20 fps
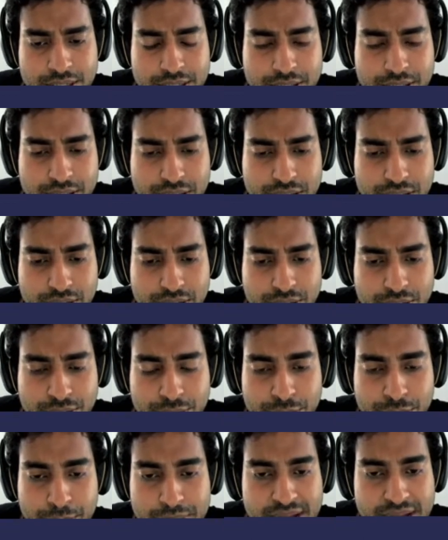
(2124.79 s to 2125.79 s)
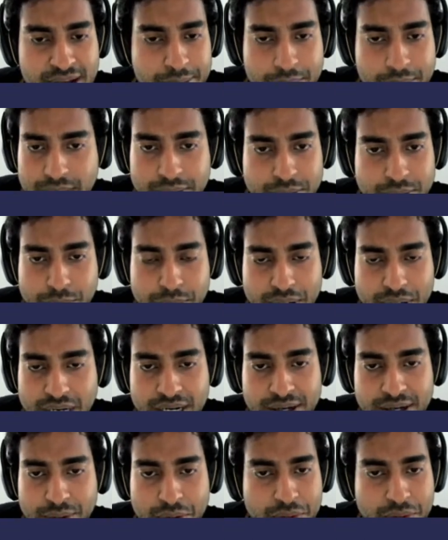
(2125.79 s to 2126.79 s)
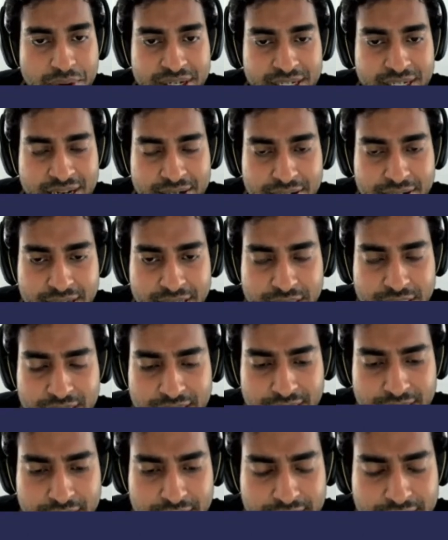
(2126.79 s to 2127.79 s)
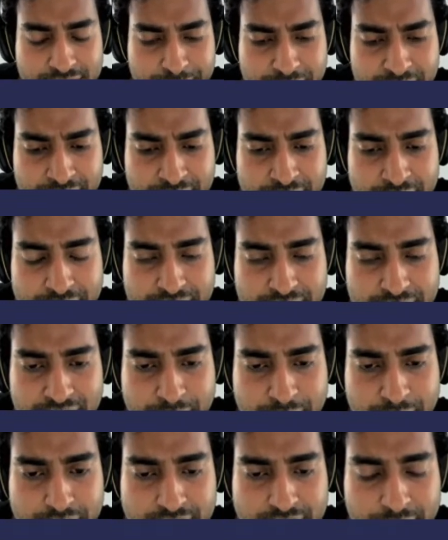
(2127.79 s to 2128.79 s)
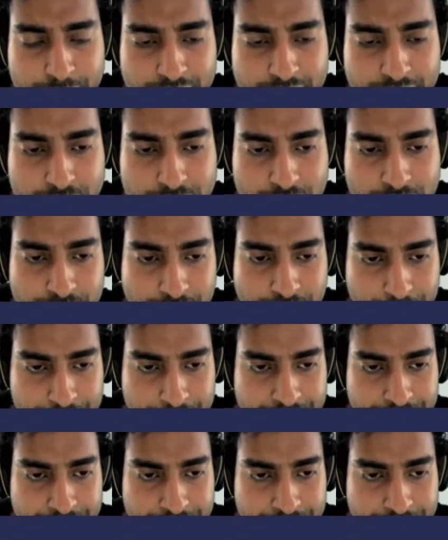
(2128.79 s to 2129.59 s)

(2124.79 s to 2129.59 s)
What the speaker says: So yeah, one can recheck these steps and see where they went wrong.